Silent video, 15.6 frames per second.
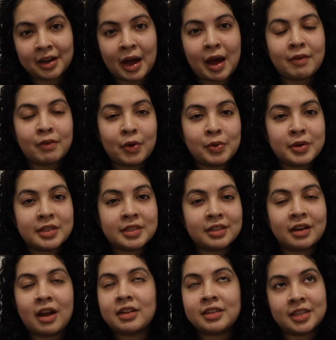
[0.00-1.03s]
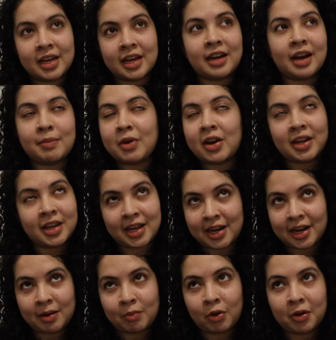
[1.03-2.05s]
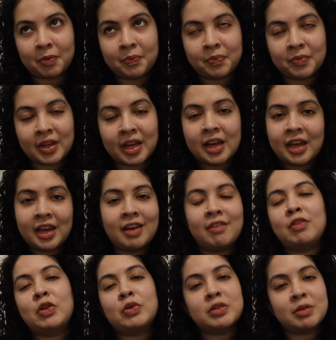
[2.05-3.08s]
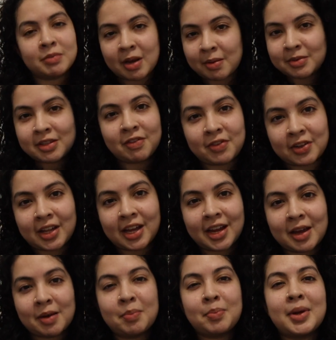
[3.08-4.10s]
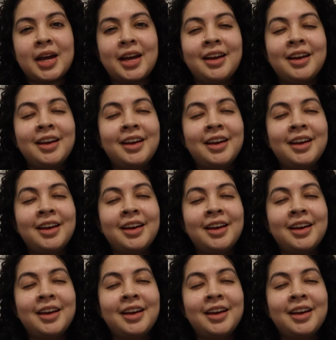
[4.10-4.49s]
I'm not a kid anymore, even though sometimes I feel like it, but